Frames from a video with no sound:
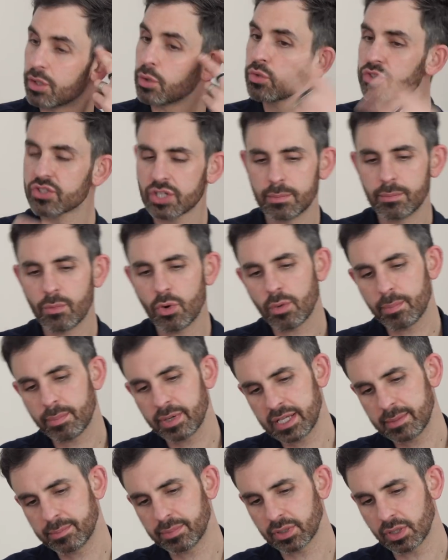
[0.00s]
And also more
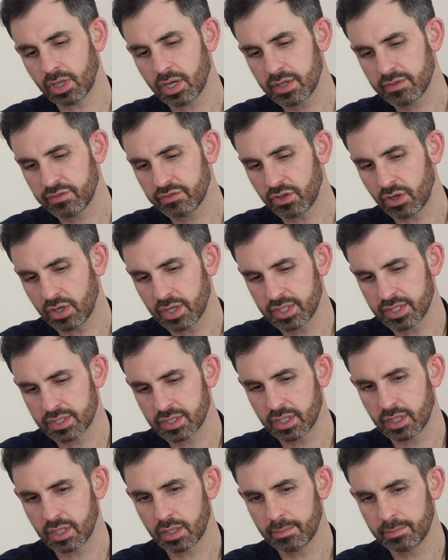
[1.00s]
people I find
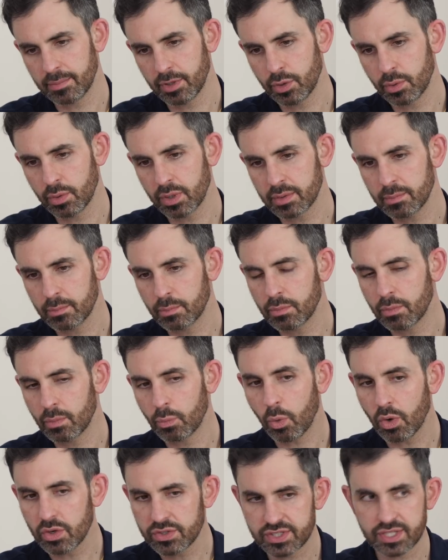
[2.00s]
who are
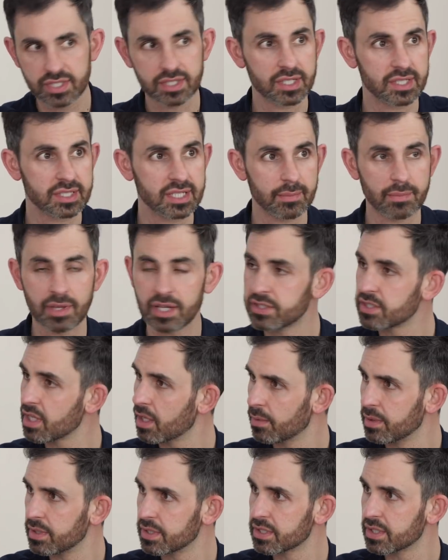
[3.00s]
wanting to dip their
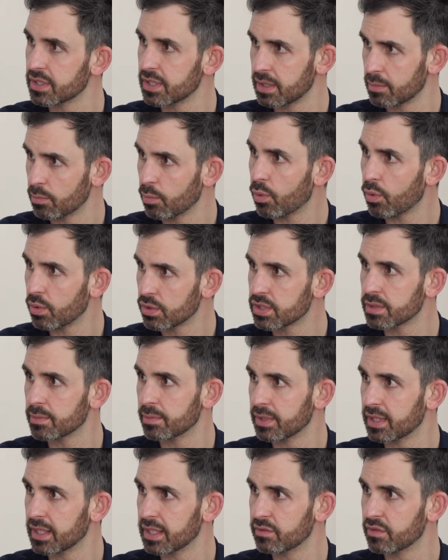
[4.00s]
toe into the water
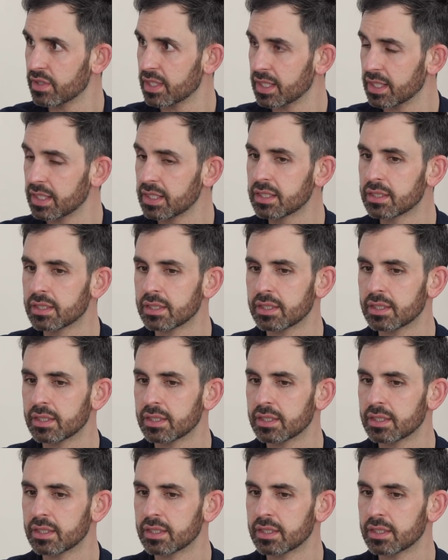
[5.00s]
with EV,